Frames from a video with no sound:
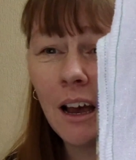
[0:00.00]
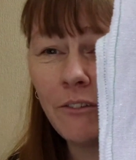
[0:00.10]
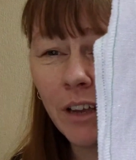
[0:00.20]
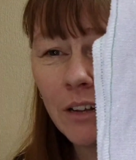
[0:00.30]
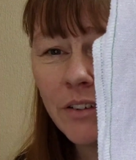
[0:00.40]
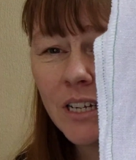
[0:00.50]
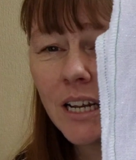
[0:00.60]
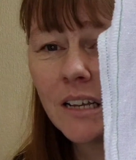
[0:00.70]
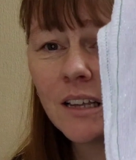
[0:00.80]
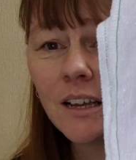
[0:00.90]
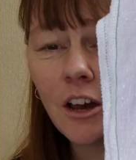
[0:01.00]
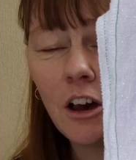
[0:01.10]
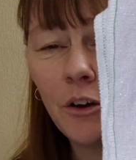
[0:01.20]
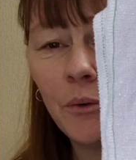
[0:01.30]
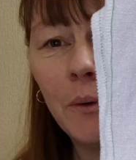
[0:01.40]
I figured if I did it as I
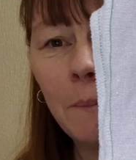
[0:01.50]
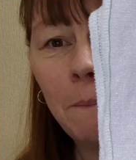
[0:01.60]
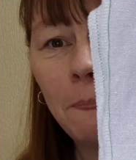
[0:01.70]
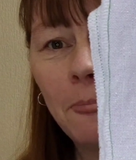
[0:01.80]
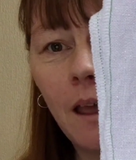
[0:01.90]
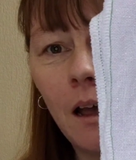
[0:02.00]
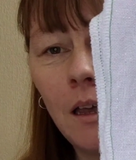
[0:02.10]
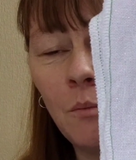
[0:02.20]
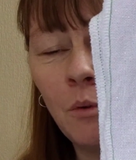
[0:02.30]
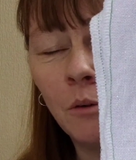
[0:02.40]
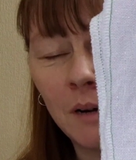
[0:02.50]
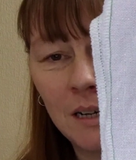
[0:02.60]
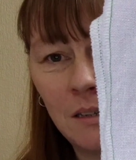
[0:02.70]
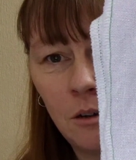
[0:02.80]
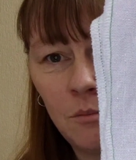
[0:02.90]
go it won't
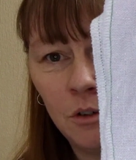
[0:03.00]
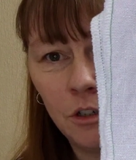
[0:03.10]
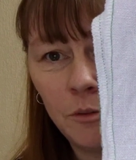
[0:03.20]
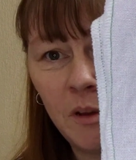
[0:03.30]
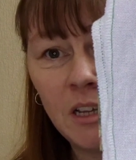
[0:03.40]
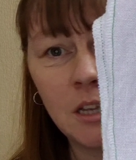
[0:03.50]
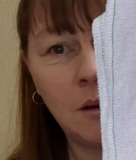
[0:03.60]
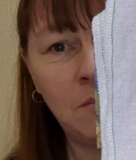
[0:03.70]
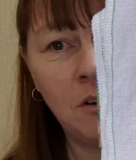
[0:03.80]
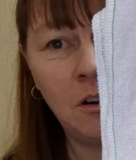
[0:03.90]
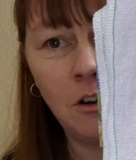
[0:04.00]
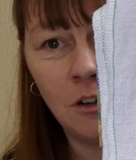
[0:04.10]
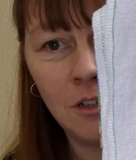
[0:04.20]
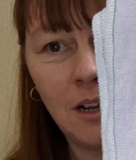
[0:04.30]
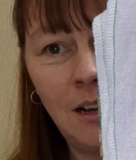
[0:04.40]
matter so much because I'm
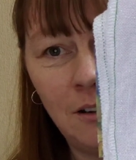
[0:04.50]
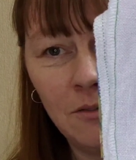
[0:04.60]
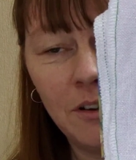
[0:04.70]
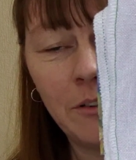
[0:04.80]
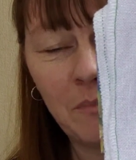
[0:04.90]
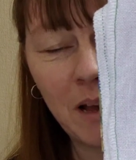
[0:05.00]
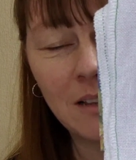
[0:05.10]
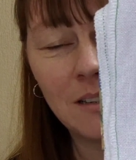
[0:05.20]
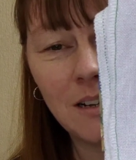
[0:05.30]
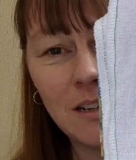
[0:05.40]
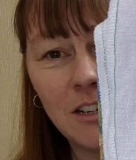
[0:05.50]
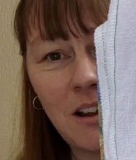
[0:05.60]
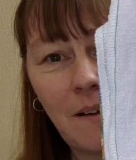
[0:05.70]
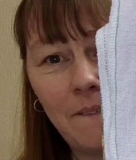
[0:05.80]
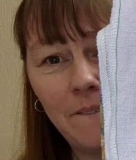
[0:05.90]
not a lover of
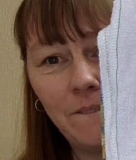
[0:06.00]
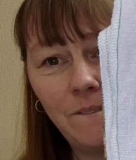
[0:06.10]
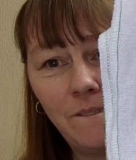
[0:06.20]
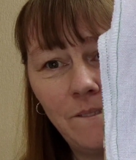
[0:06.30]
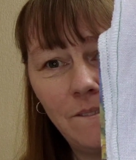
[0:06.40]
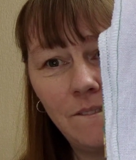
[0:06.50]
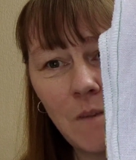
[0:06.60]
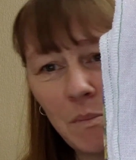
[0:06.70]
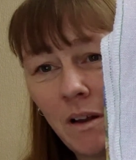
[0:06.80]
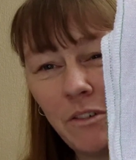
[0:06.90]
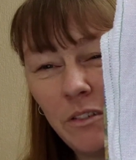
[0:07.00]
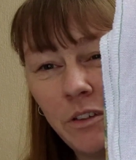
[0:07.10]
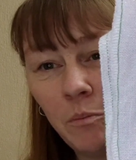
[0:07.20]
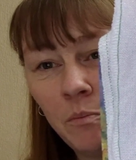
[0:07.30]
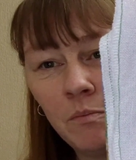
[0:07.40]
backstitch, but I've had a
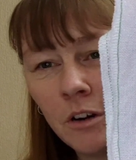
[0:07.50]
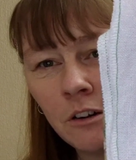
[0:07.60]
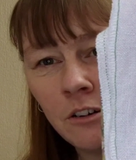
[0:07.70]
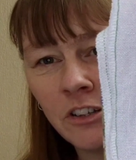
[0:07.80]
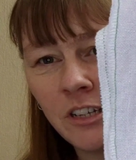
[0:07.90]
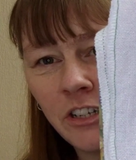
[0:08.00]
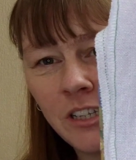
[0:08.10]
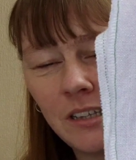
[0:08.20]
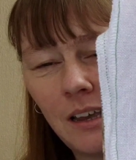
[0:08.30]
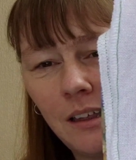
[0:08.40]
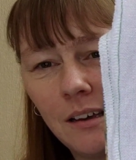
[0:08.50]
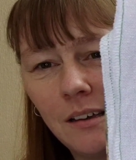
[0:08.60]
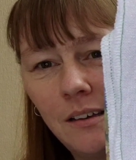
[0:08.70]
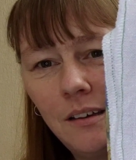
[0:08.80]
few cross stitchers say that,